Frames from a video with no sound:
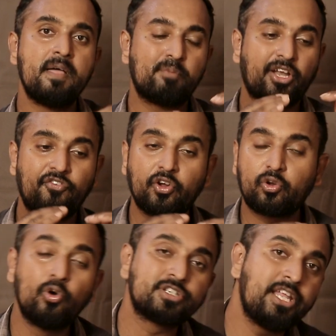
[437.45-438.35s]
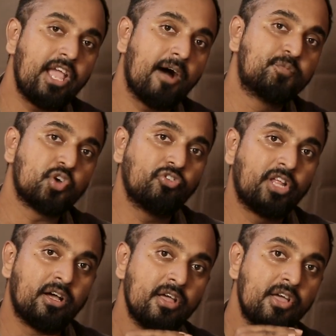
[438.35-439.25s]
but if you closely observe
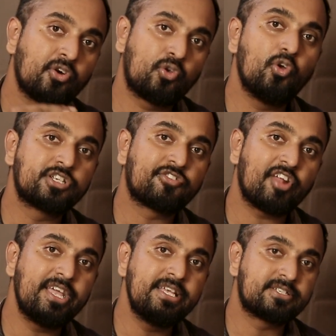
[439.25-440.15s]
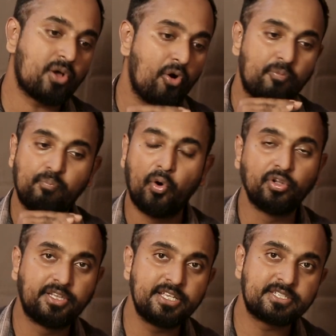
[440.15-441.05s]
the close price of
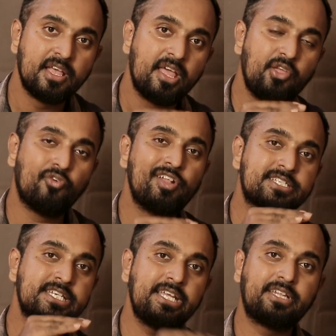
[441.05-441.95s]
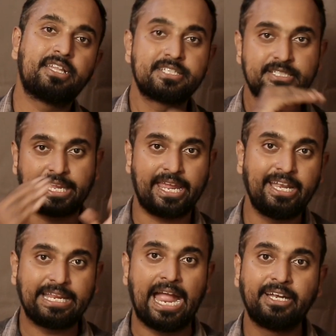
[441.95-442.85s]
both this, you will see the
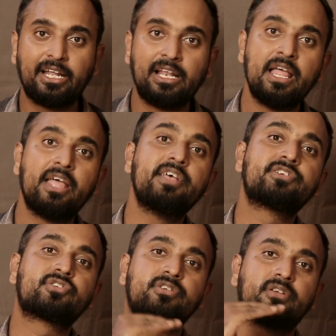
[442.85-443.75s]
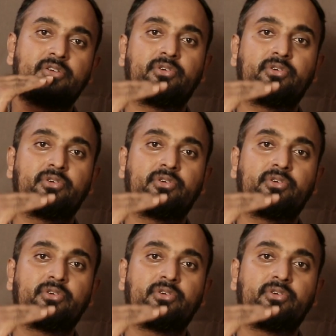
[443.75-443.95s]
second candle is